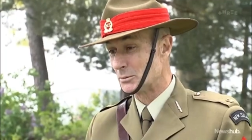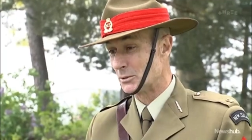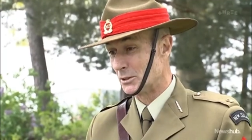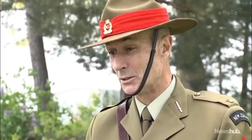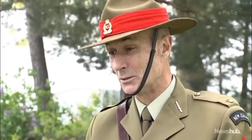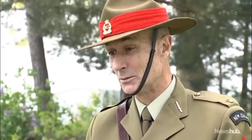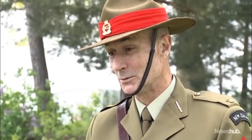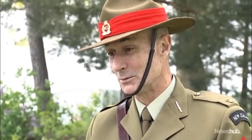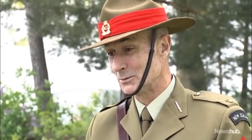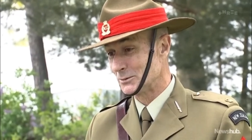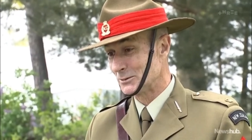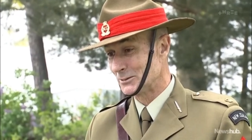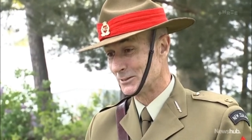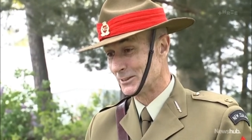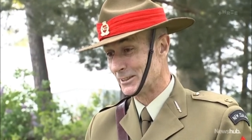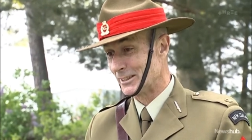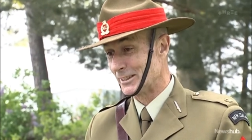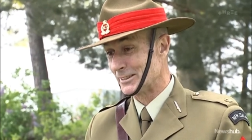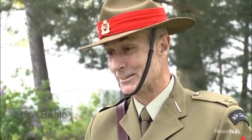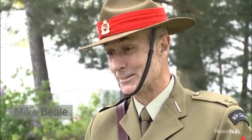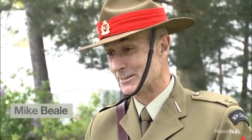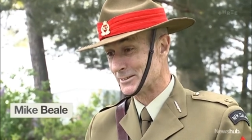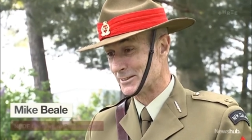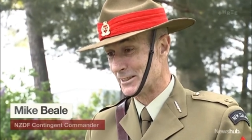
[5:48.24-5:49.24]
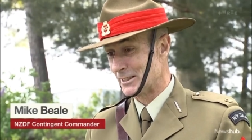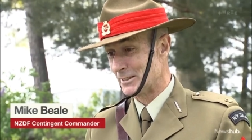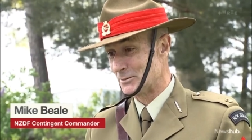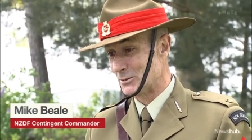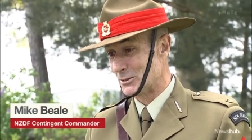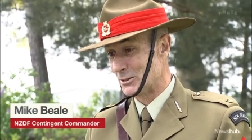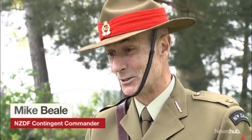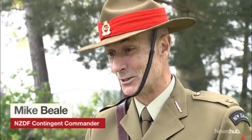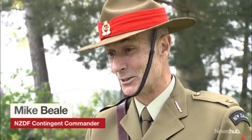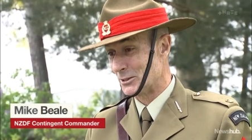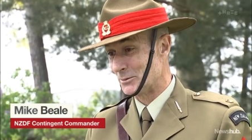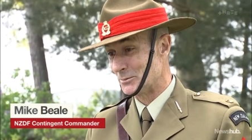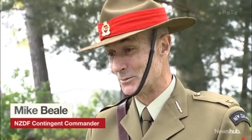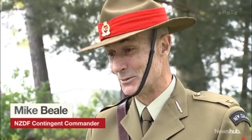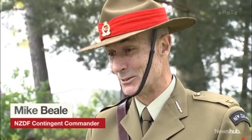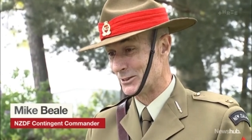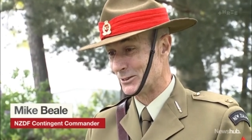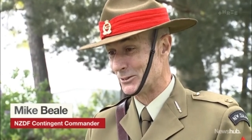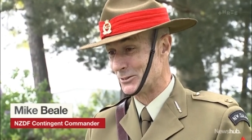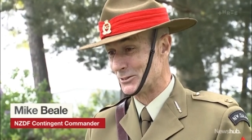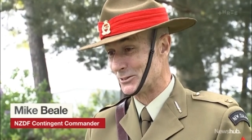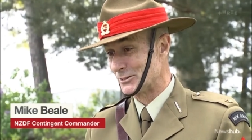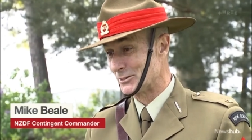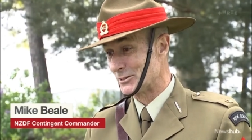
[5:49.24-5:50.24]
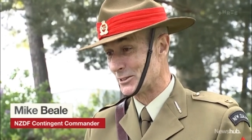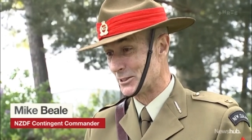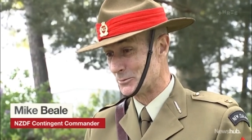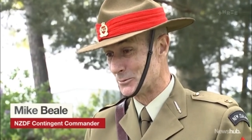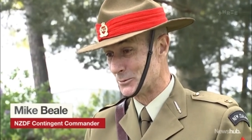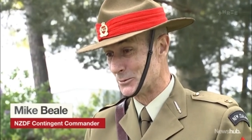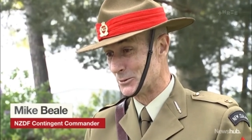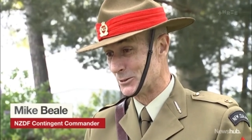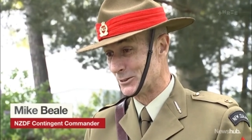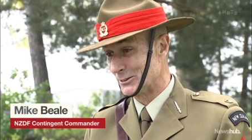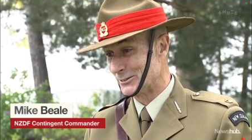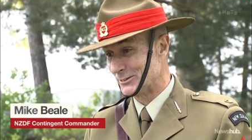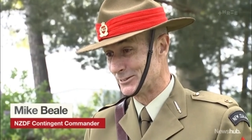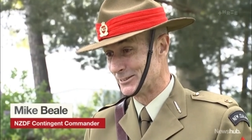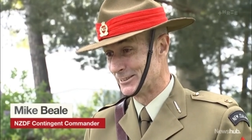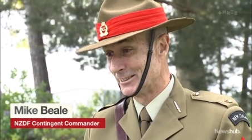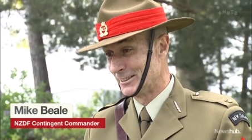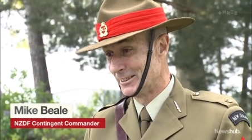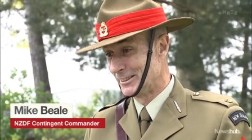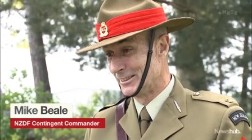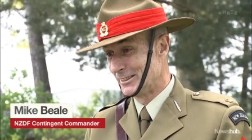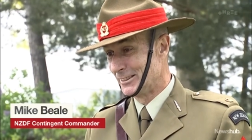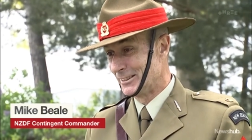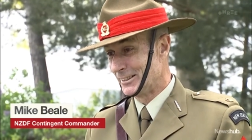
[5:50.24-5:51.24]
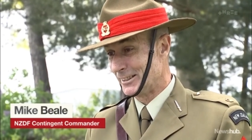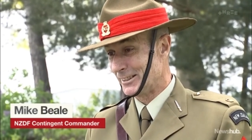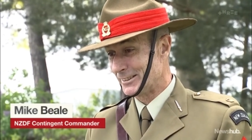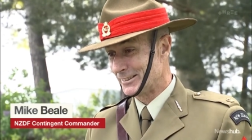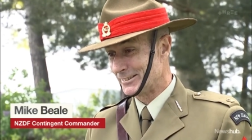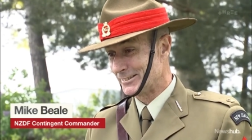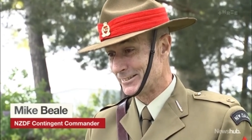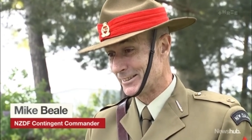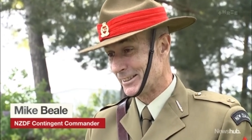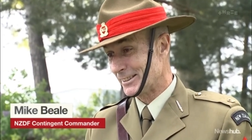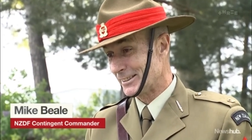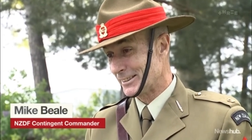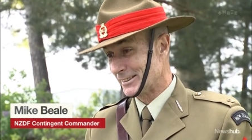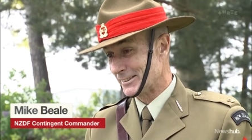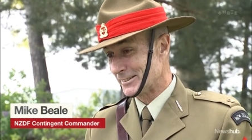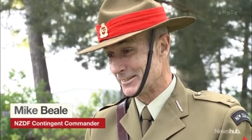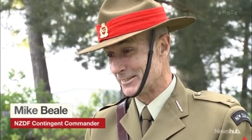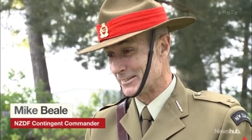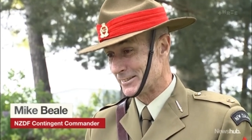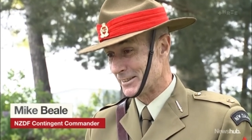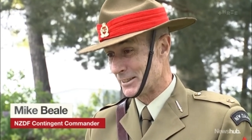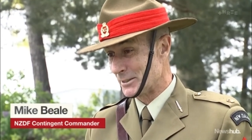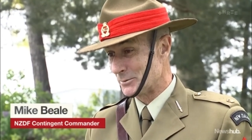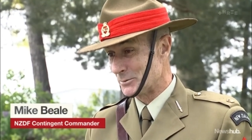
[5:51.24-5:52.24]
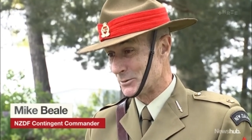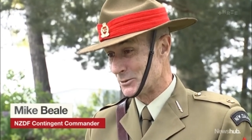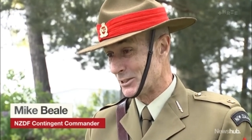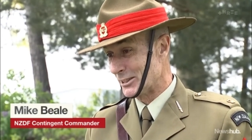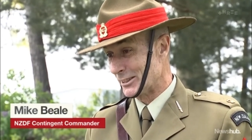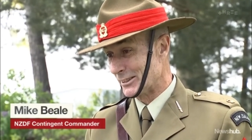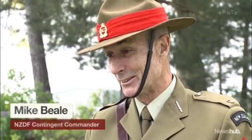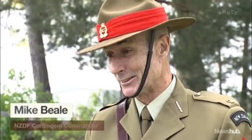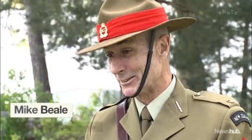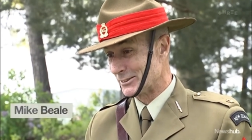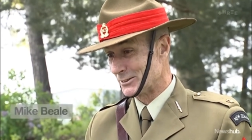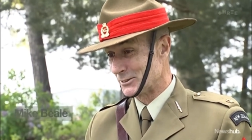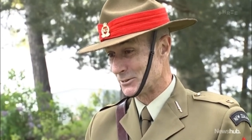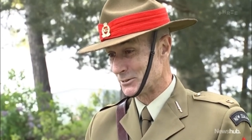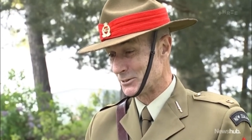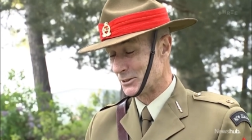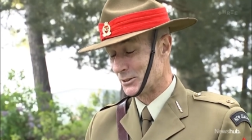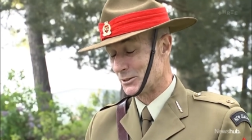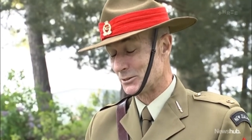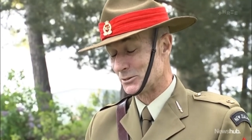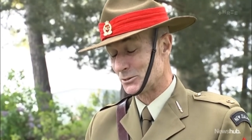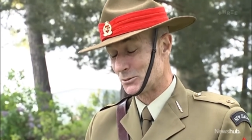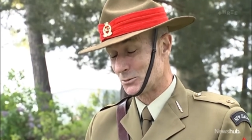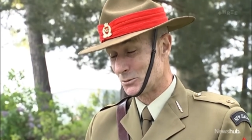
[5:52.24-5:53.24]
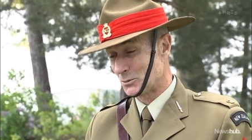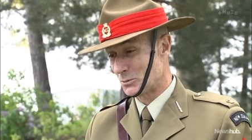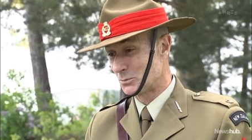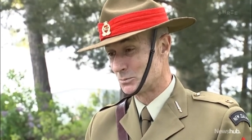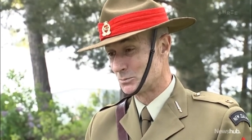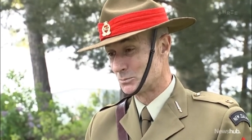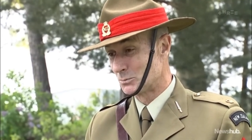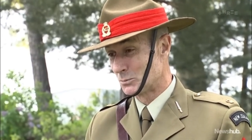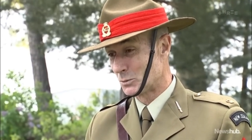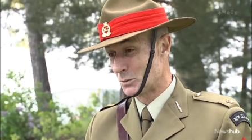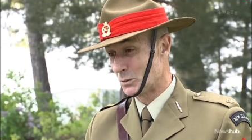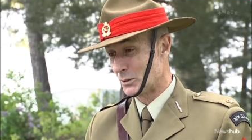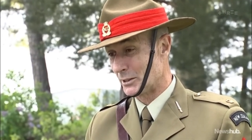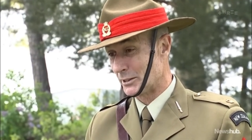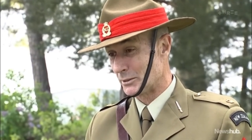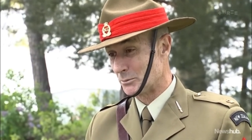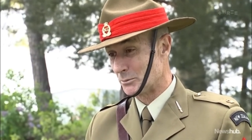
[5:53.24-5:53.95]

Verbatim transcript: off at the same time, on the same foot, at exactly the same second, so it's quite